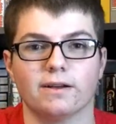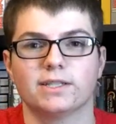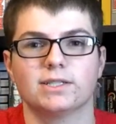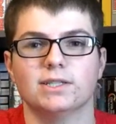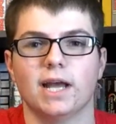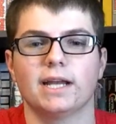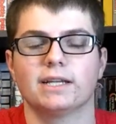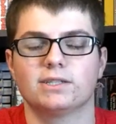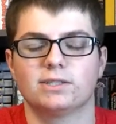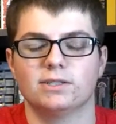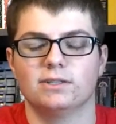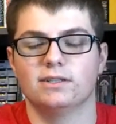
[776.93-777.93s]
It's not
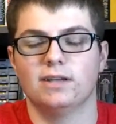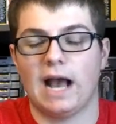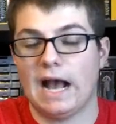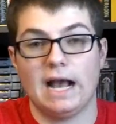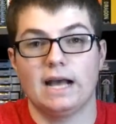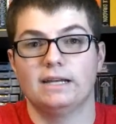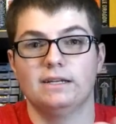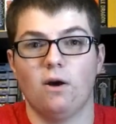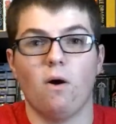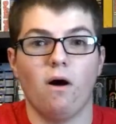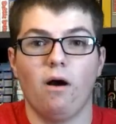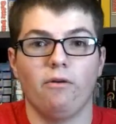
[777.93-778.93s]
on,
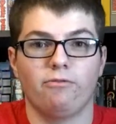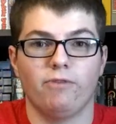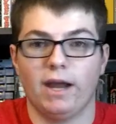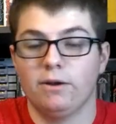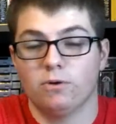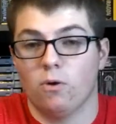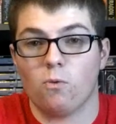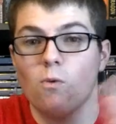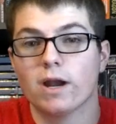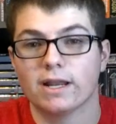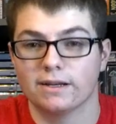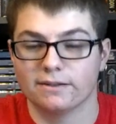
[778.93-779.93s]
off. I don't know
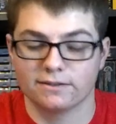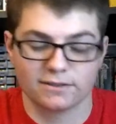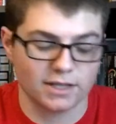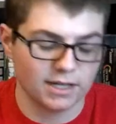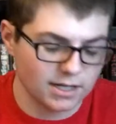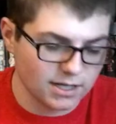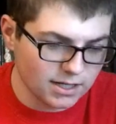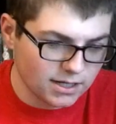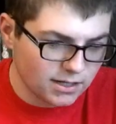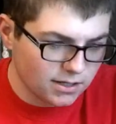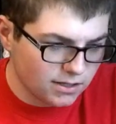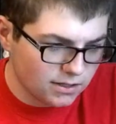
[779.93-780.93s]
what it is.
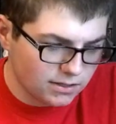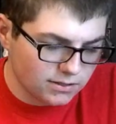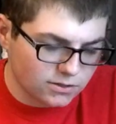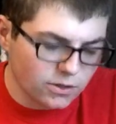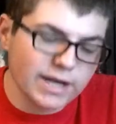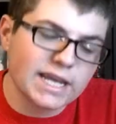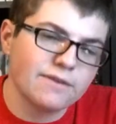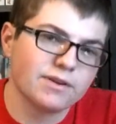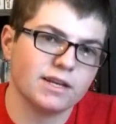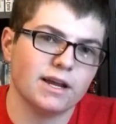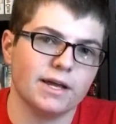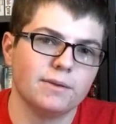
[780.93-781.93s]
So I give it
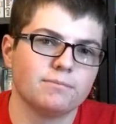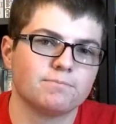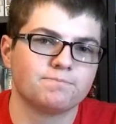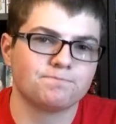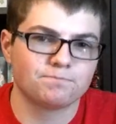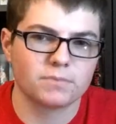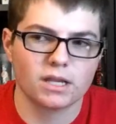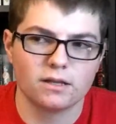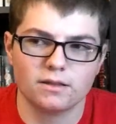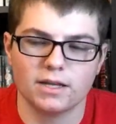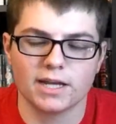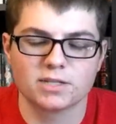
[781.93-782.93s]
a night.
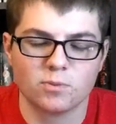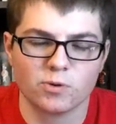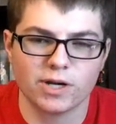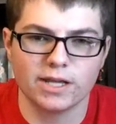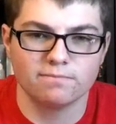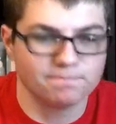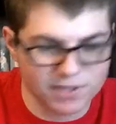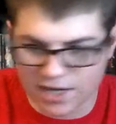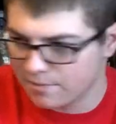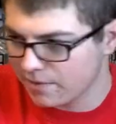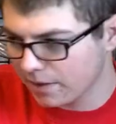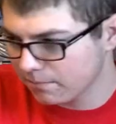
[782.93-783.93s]
The next morning,
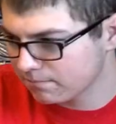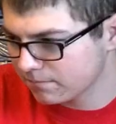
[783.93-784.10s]
same thing.